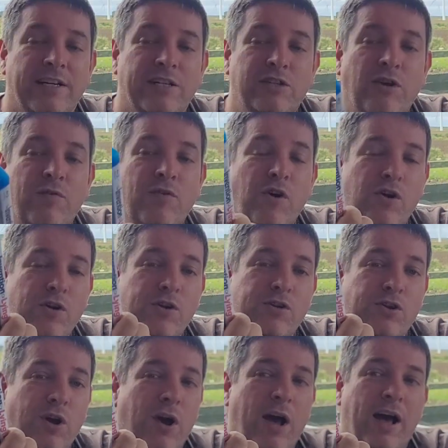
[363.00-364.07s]

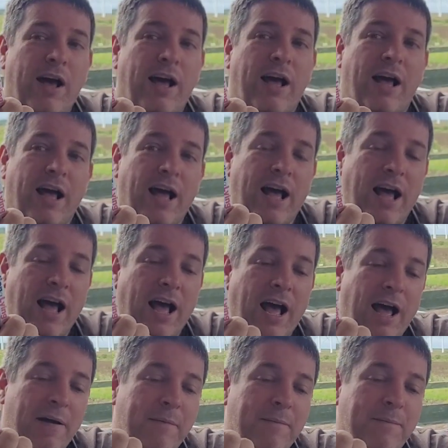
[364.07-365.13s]
So
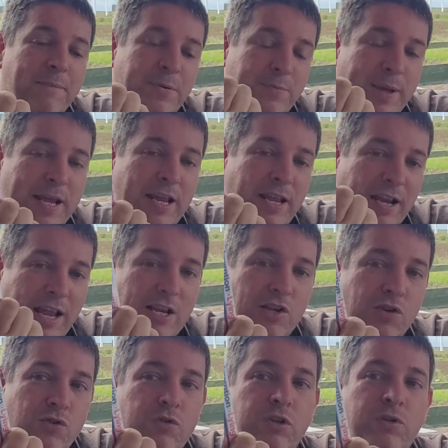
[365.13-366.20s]
I've spent a grand
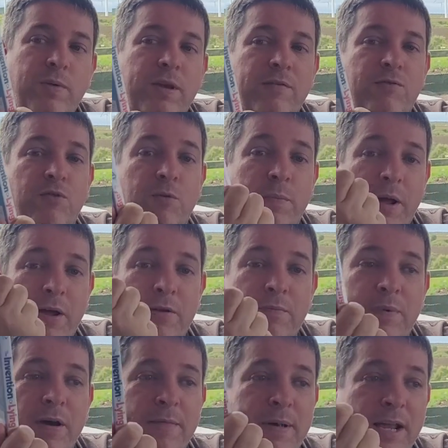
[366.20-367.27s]
total of £24,
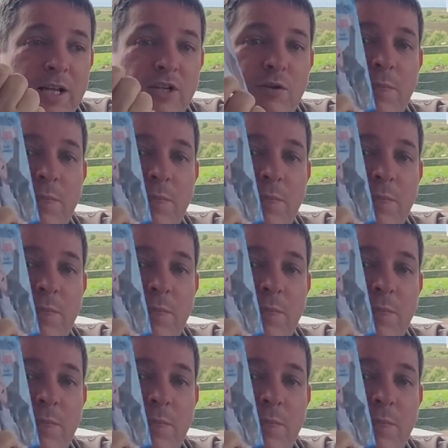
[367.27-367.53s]
but I managed to